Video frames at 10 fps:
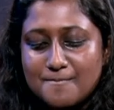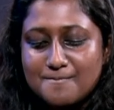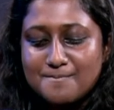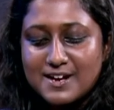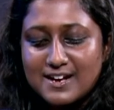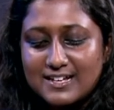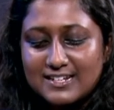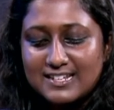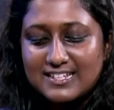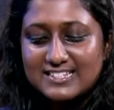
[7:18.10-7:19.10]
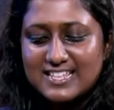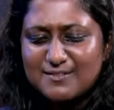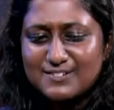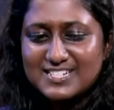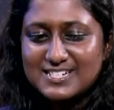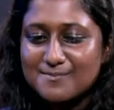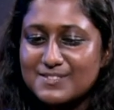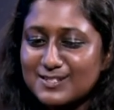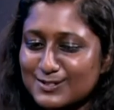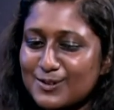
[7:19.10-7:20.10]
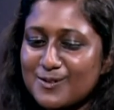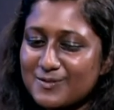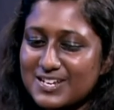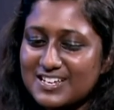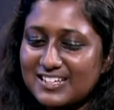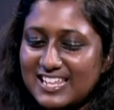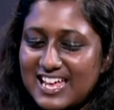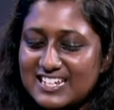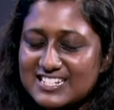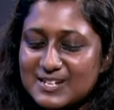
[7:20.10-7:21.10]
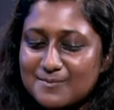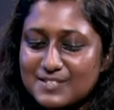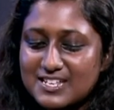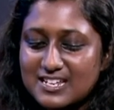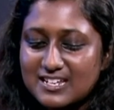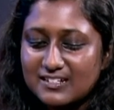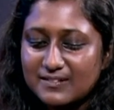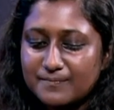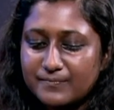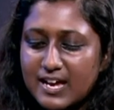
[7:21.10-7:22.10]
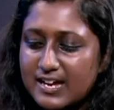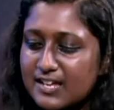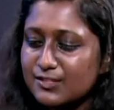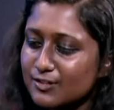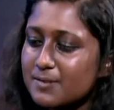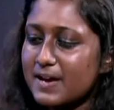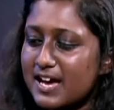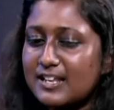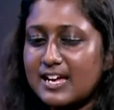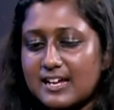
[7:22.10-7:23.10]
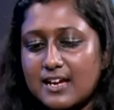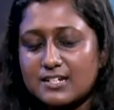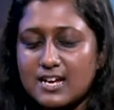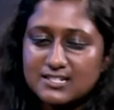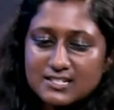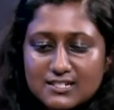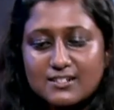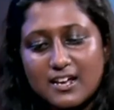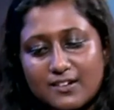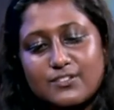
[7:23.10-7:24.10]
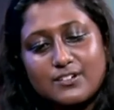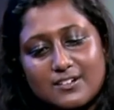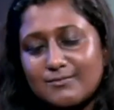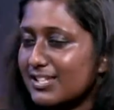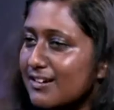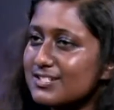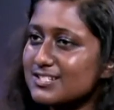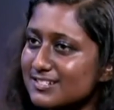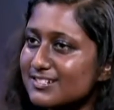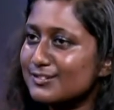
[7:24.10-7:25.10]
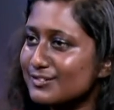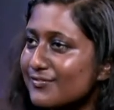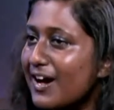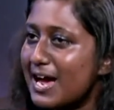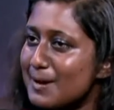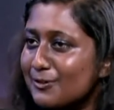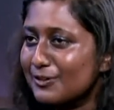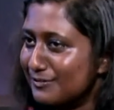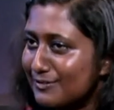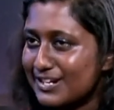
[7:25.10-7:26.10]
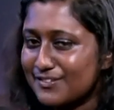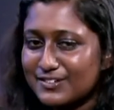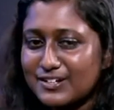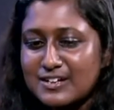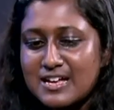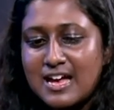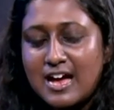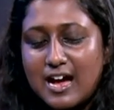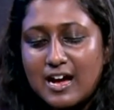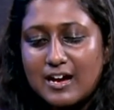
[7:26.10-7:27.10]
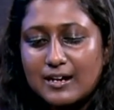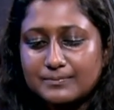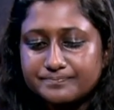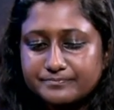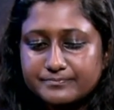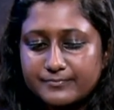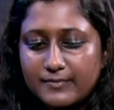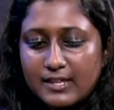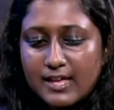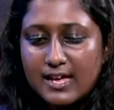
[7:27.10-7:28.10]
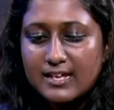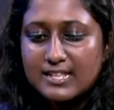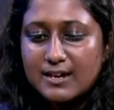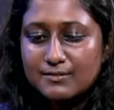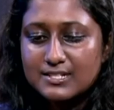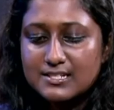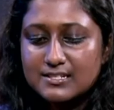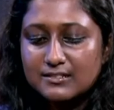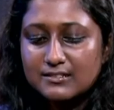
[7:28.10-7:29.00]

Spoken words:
But that was something so real and something I thought about. Like, I just kind of thought, oh, well, that was a good vibe or whatever. And that was,